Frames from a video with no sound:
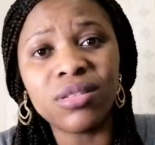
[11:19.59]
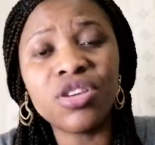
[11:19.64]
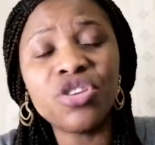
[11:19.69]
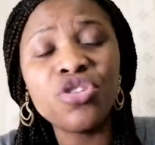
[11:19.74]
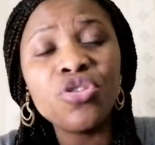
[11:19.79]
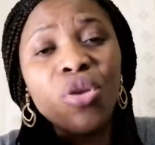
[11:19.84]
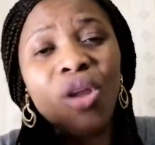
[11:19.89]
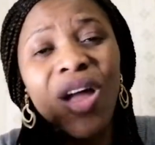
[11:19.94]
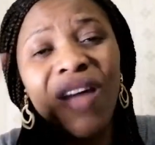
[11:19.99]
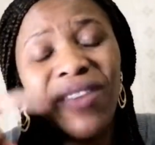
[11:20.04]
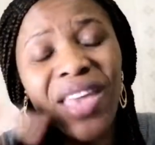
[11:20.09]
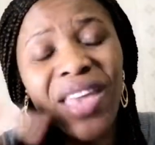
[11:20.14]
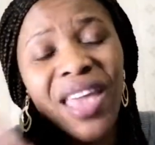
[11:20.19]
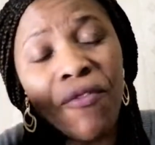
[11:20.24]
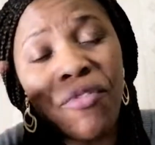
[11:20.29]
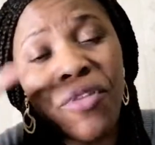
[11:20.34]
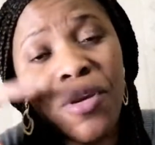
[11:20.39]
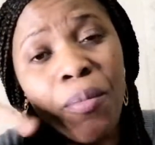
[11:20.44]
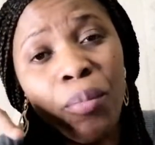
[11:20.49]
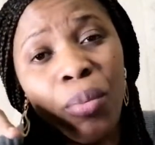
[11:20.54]
You love
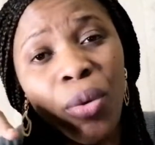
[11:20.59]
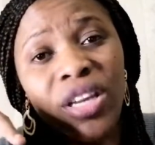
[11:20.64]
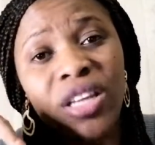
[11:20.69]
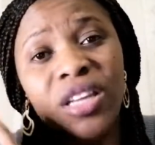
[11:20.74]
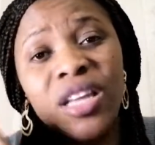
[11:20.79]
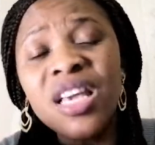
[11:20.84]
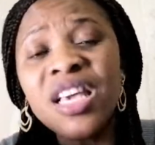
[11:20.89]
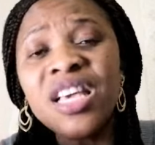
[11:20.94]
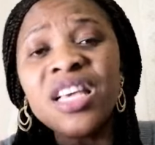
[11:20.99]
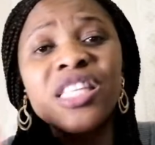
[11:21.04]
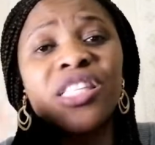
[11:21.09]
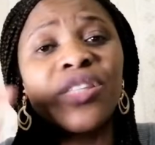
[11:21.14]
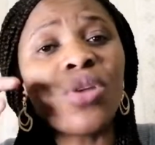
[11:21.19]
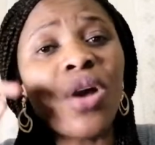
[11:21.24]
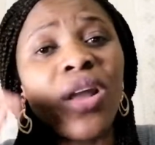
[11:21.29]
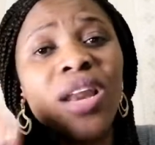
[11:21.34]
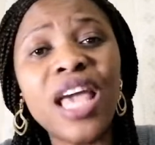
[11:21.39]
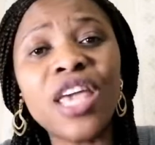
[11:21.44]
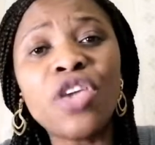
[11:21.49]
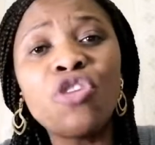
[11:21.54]
everybody. It's
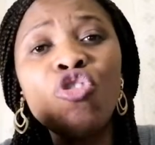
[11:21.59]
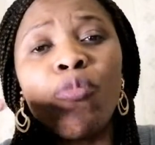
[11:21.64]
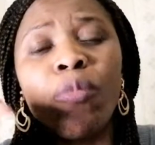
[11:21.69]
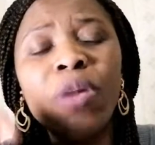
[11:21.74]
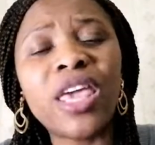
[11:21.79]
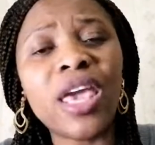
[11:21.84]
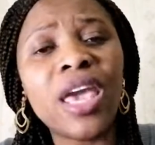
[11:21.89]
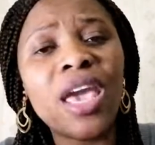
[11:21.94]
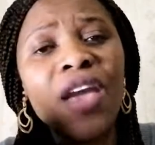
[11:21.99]
not like you make